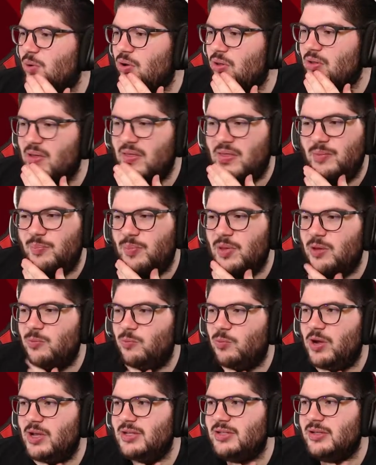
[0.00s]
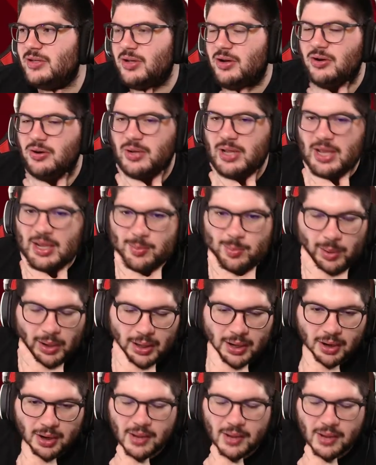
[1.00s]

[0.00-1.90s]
although I think Ben White's an okay player.